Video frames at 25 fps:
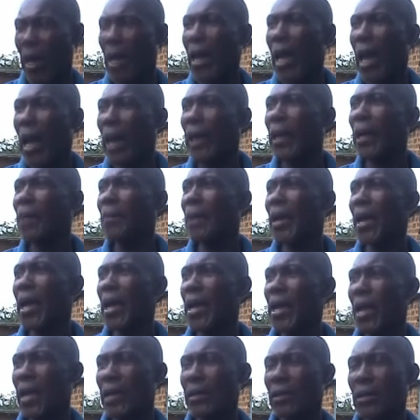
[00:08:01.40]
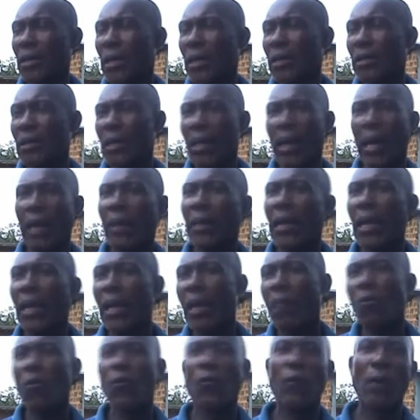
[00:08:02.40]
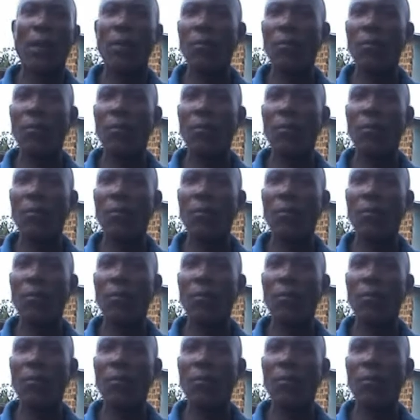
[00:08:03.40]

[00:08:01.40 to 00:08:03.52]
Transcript: to school in adjoining communities.